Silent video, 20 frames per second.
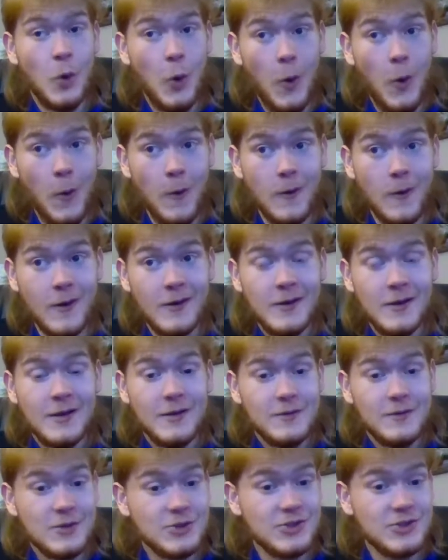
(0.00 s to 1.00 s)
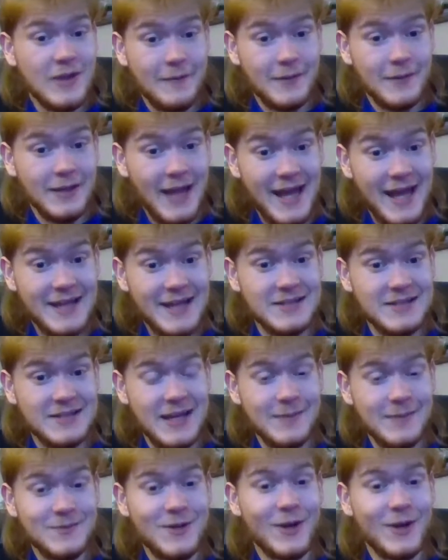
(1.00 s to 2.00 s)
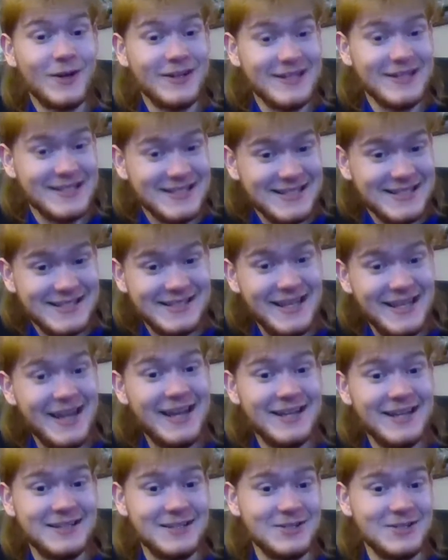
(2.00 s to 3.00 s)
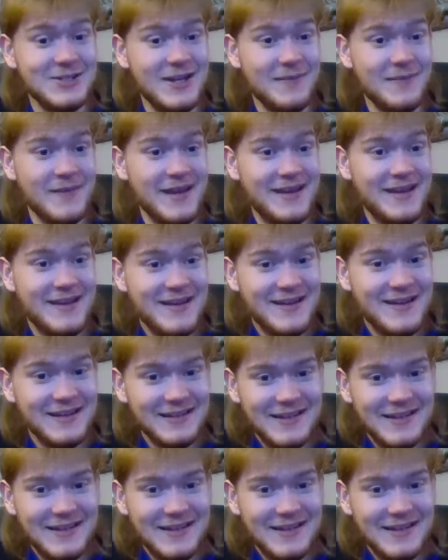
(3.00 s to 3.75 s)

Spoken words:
Or the Chevrolet teams are going to stick it to Jimmy